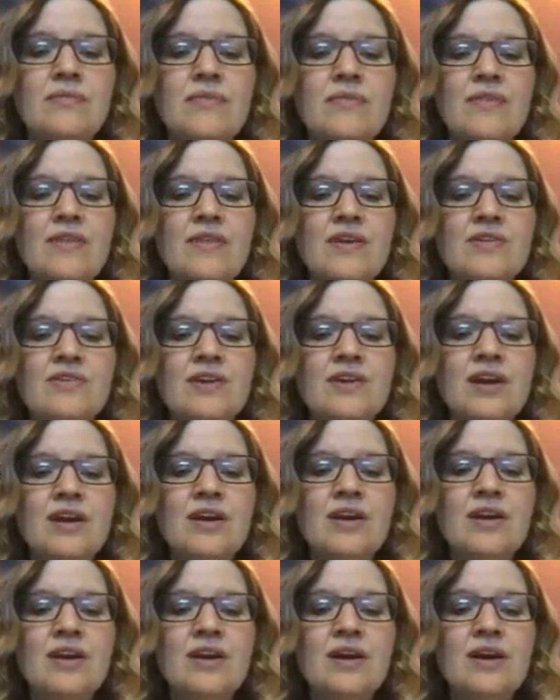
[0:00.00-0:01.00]
this
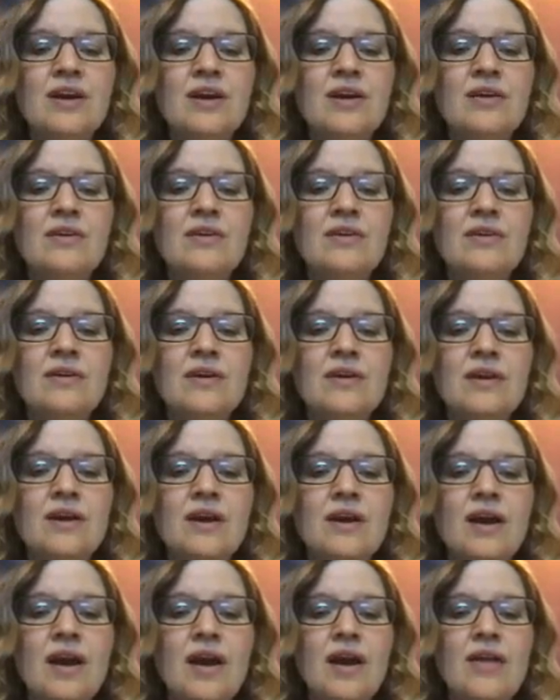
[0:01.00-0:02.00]
area
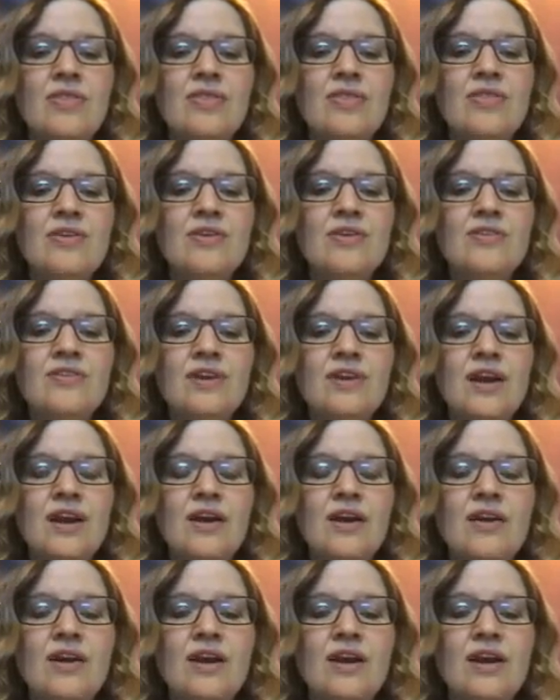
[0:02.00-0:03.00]
and this
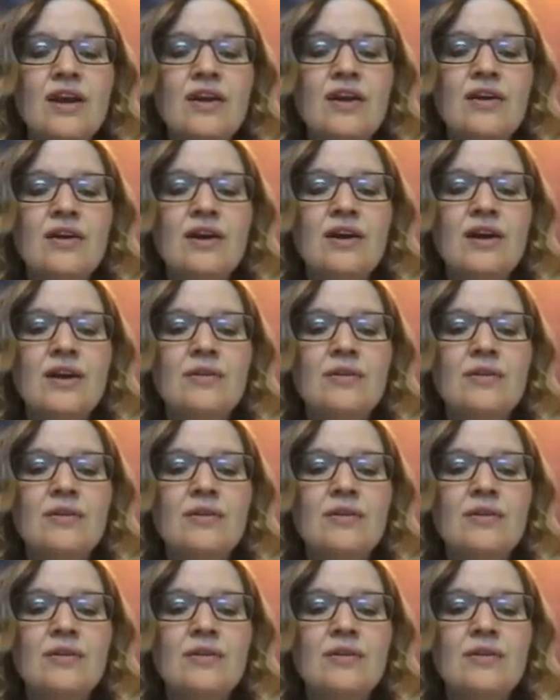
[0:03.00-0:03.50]
area,